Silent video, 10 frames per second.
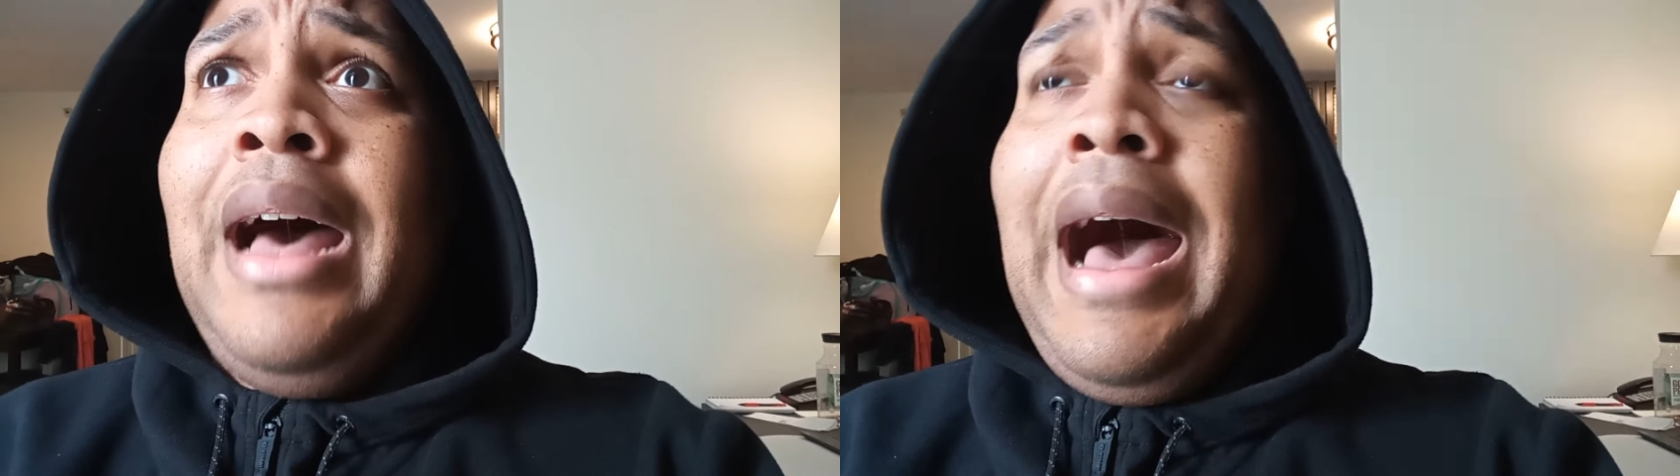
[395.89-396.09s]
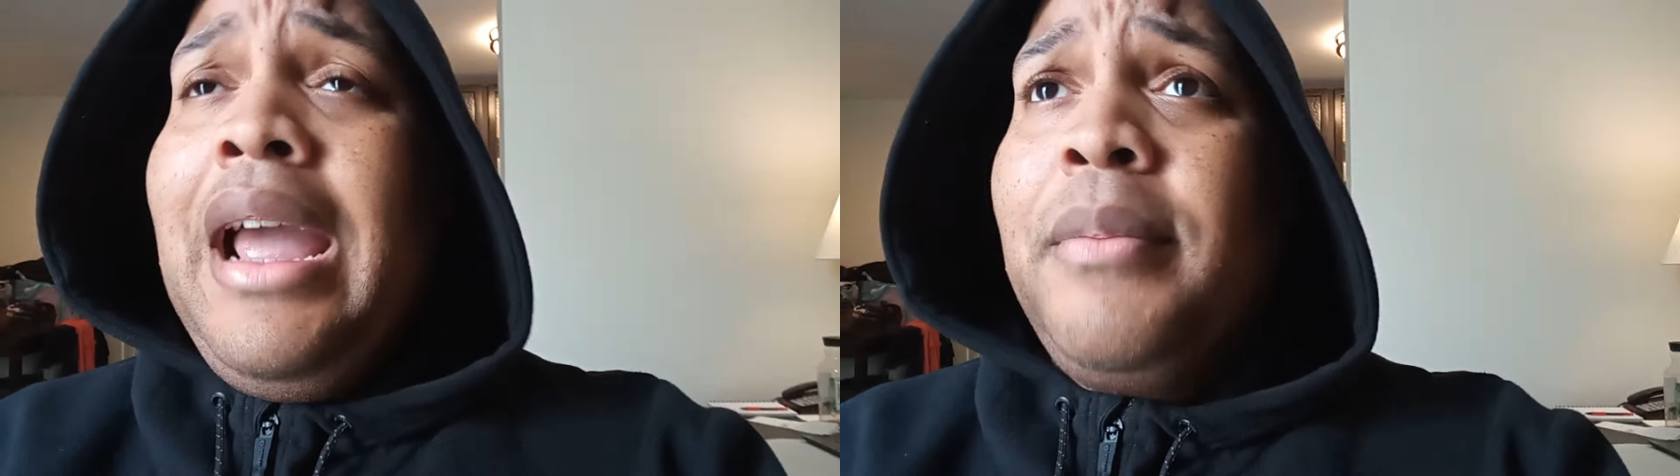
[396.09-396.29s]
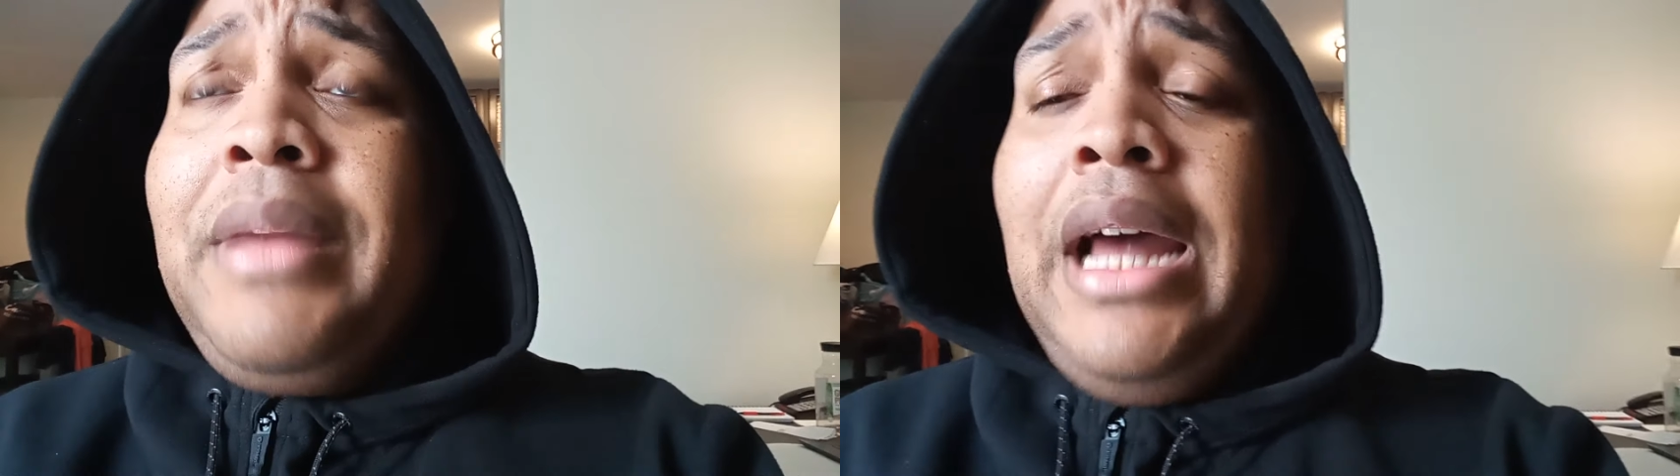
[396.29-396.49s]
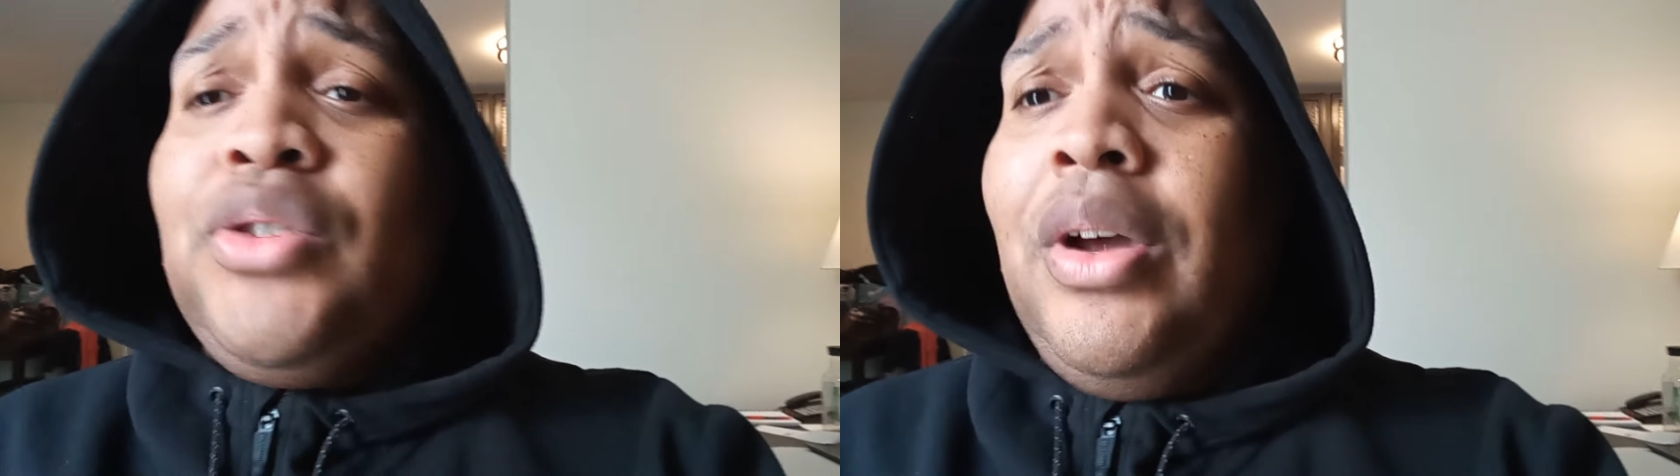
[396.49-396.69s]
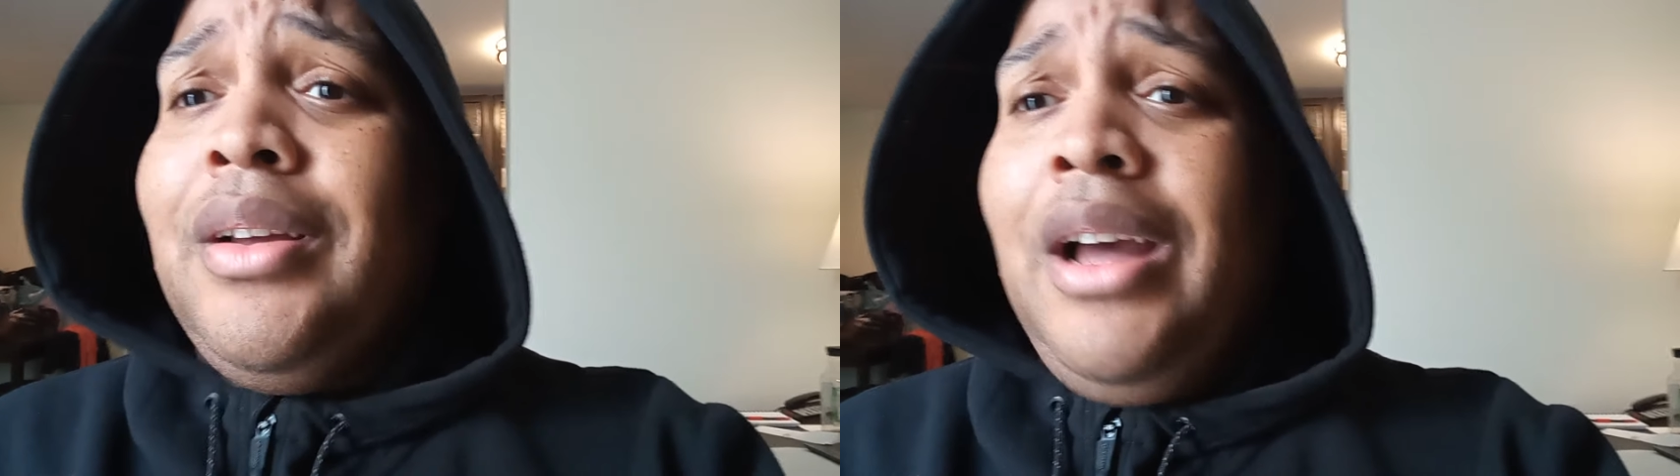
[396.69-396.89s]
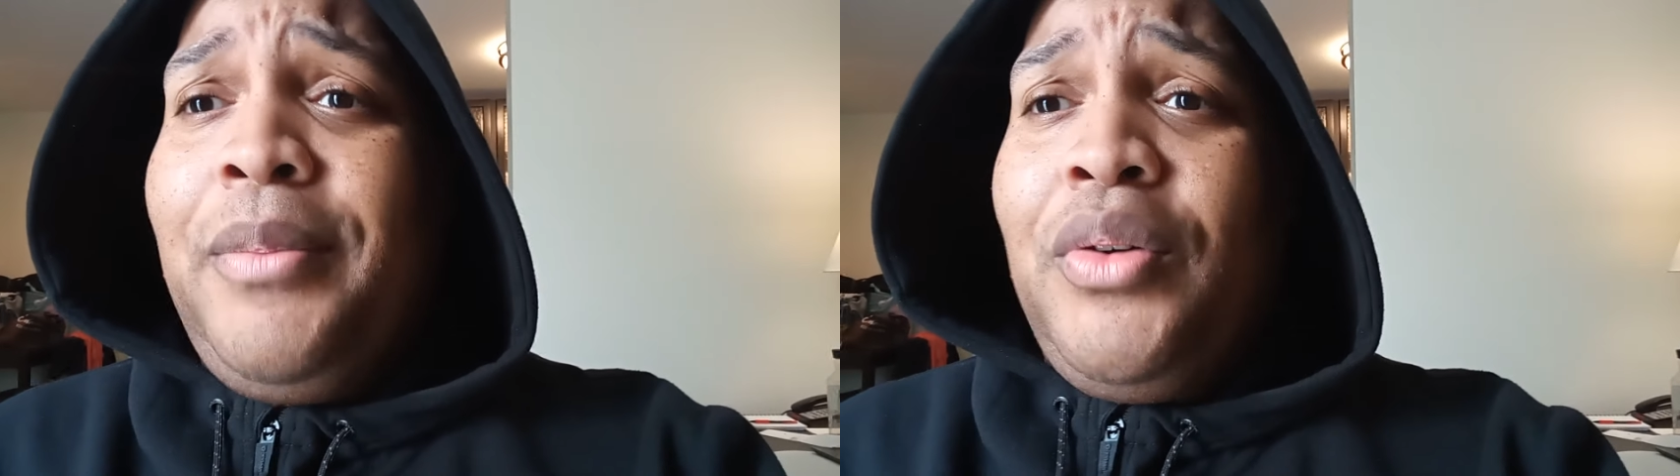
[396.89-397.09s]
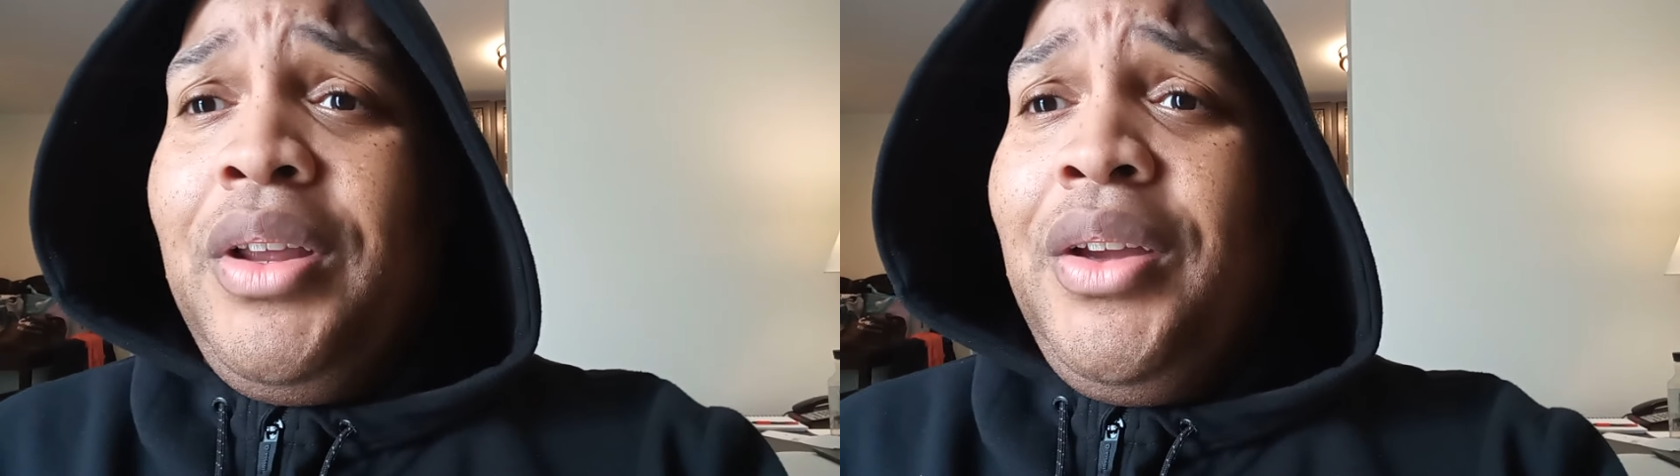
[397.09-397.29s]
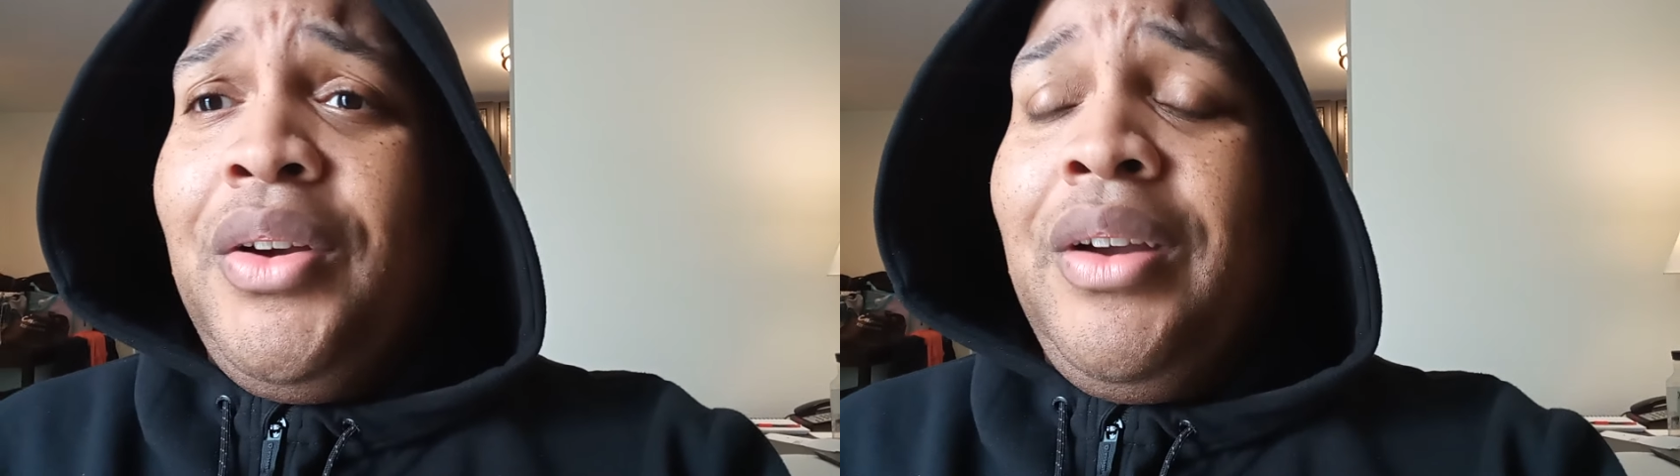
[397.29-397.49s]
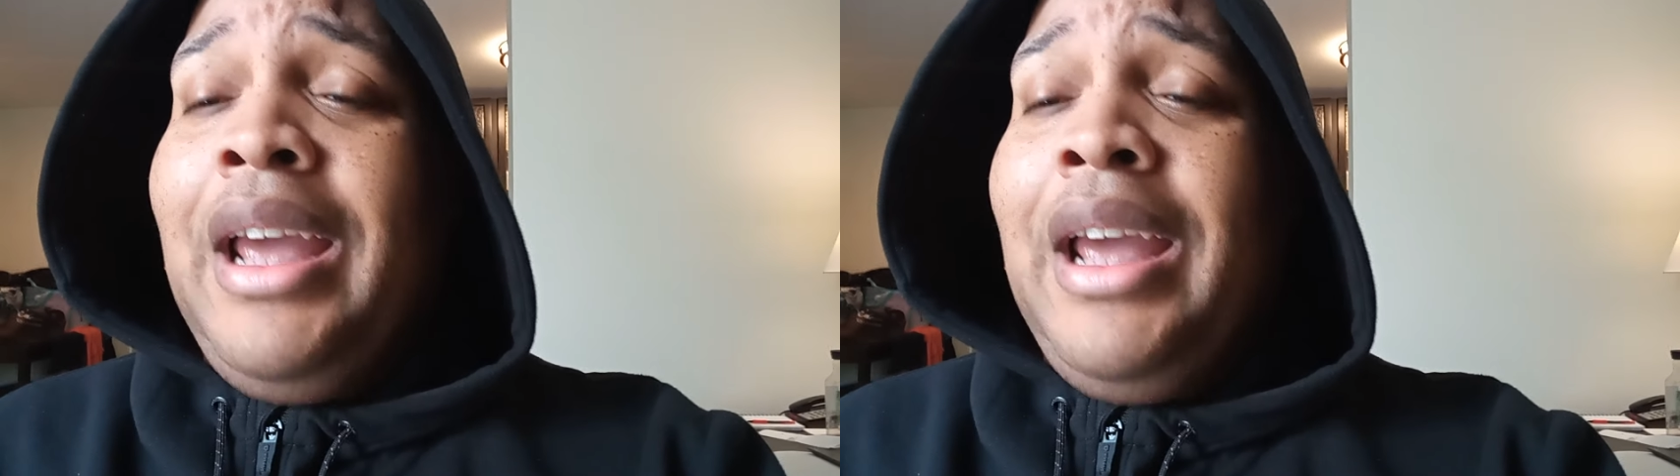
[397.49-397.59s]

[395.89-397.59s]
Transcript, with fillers: I am not trying to come on here